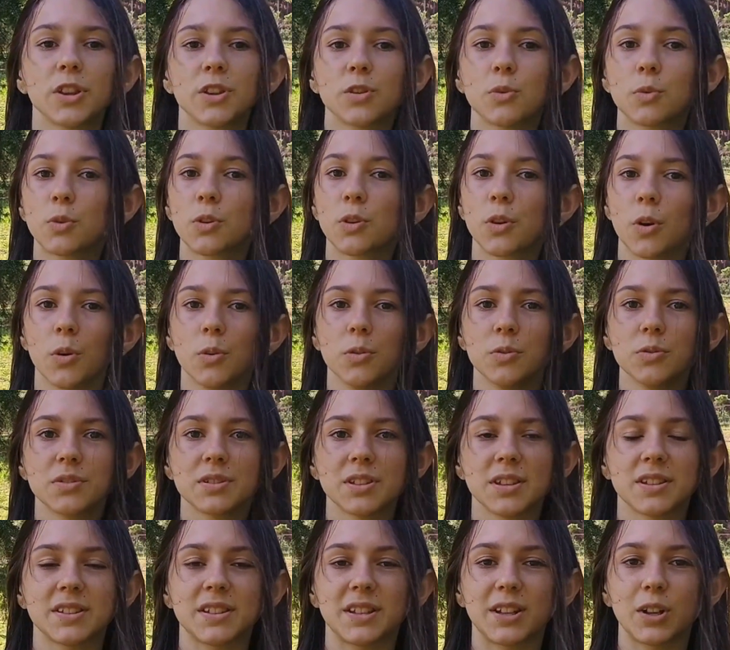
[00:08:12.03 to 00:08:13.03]
are your goals
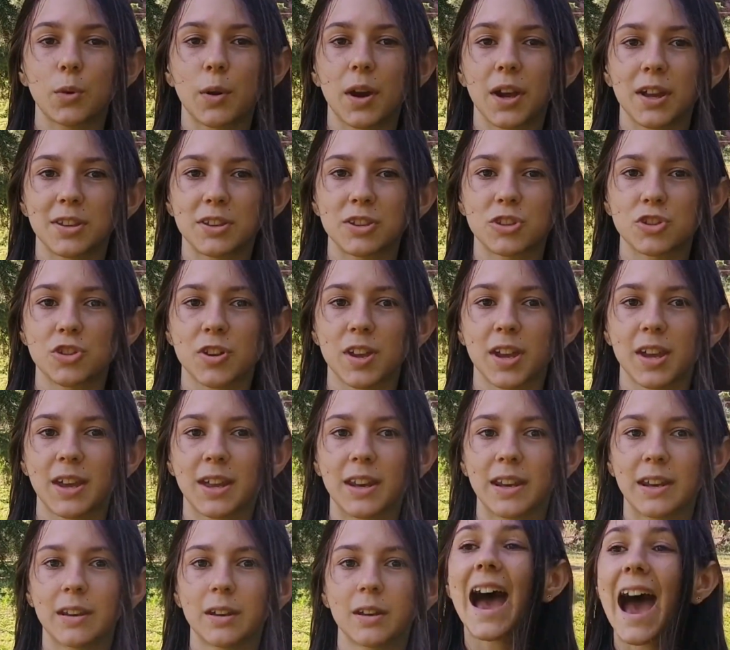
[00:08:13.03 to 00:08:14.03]
as an
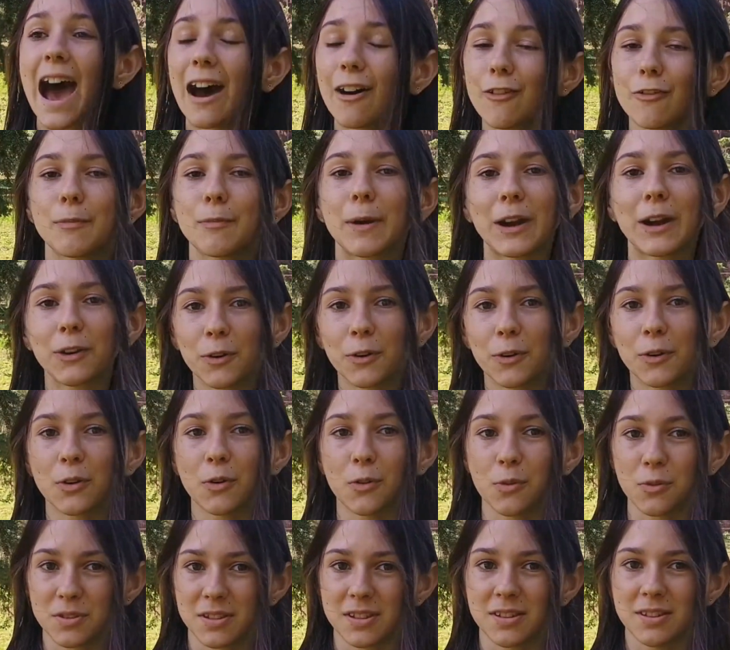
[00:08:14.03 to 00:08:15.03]
equestrian? Have my own
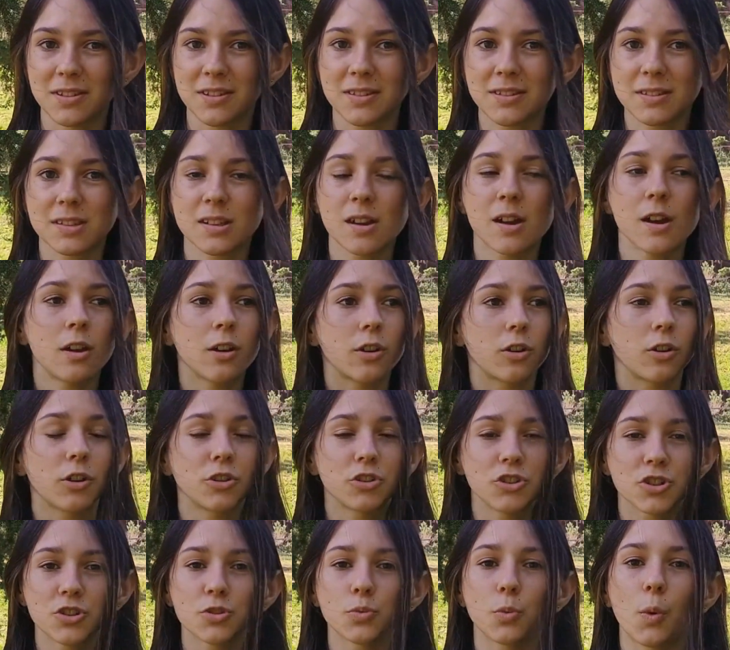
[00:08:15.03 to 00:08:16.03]
horses, not
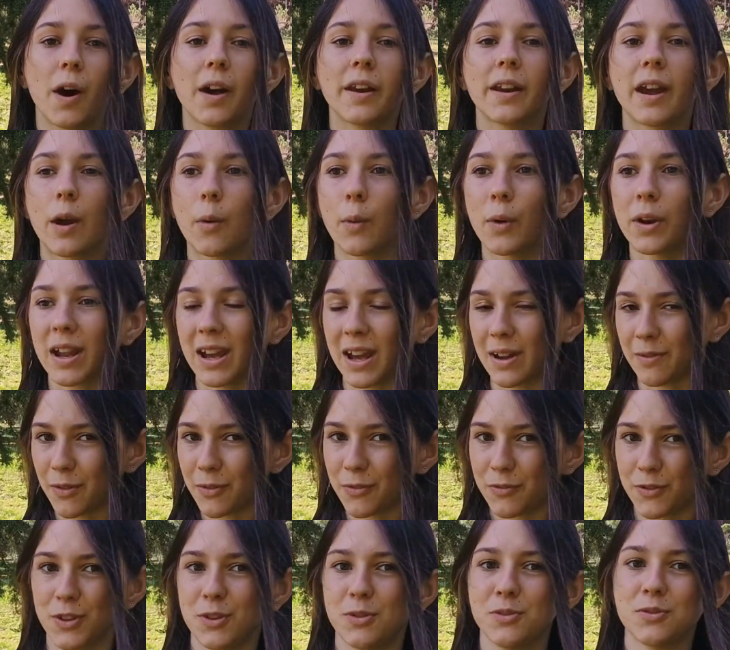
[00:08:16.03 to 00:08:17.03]
just one. I want to have a
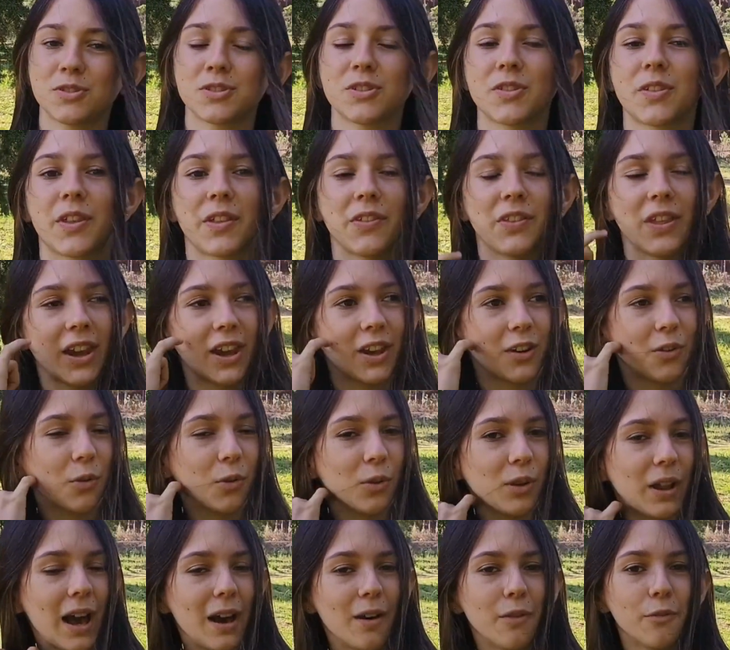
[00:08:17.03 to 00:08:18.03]
few so that they can
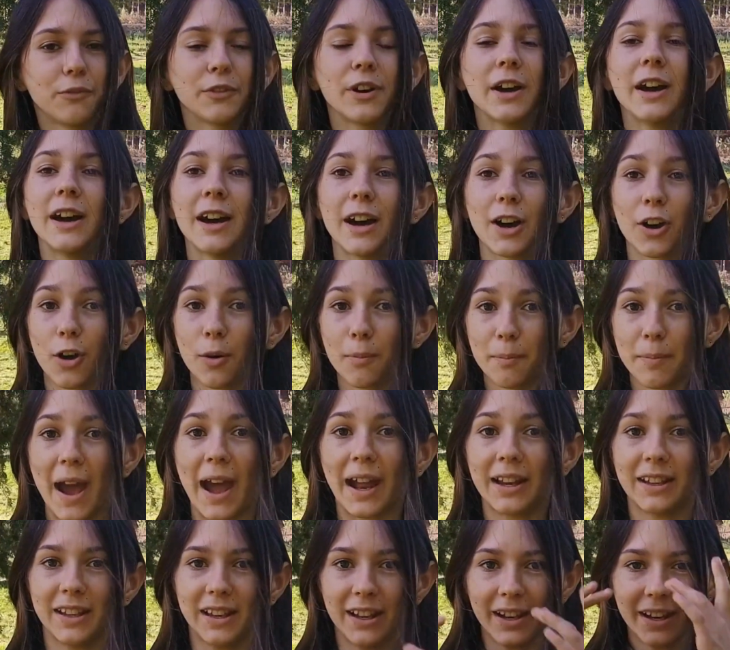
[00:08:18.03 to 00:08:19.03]
all have a
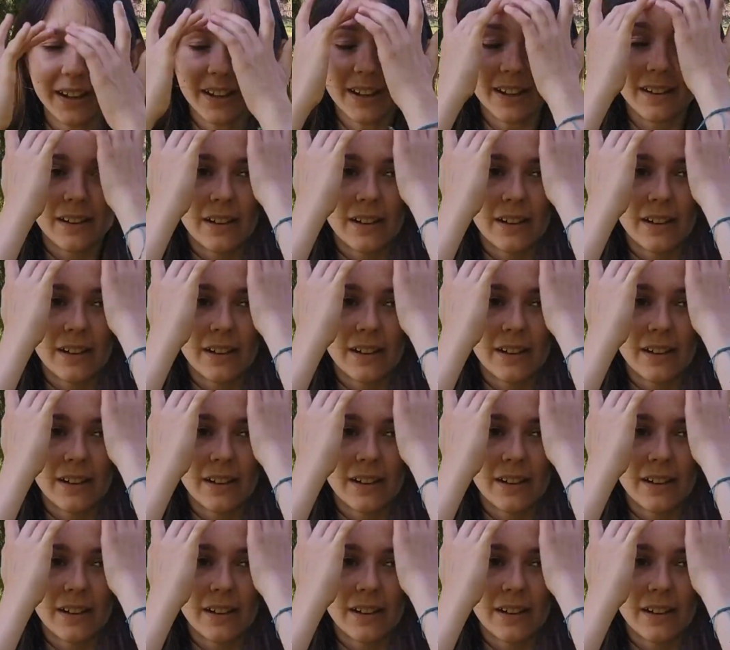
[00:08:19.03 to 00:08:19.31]
companion.